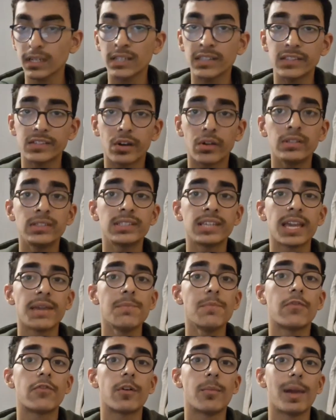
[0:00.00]
saw this
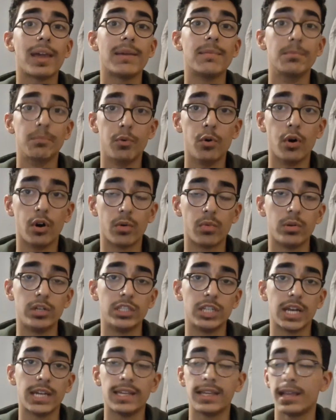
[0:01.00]
game from a book,
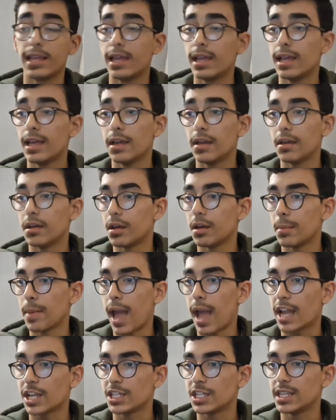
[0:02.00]
which I
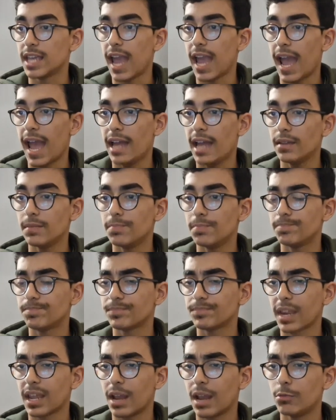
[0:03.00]
actually had,
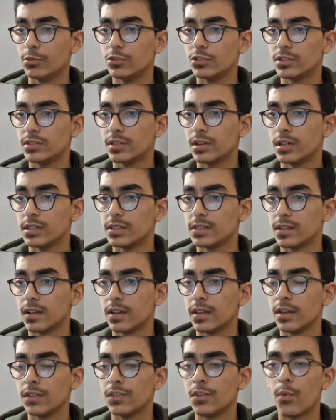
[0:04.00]
and I was
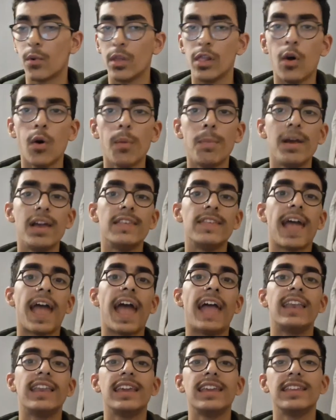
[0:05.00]
studying on the Ruy Lopez,
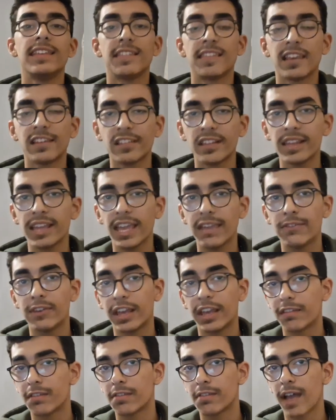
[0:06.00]
and it essentially gave an
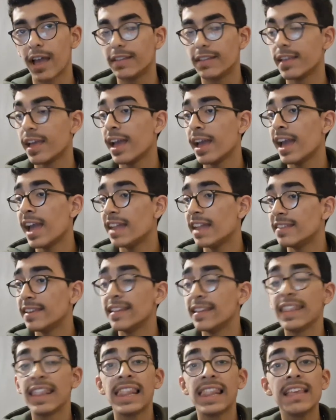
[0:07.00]
exercise. It
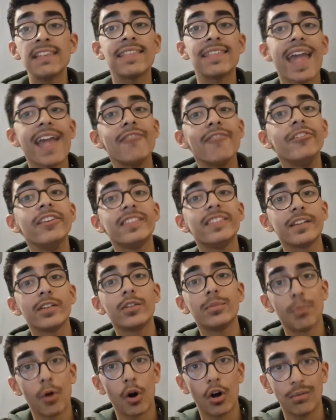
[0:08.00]
said, list every
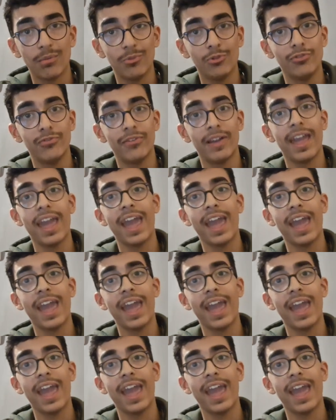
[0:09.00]
single pawn move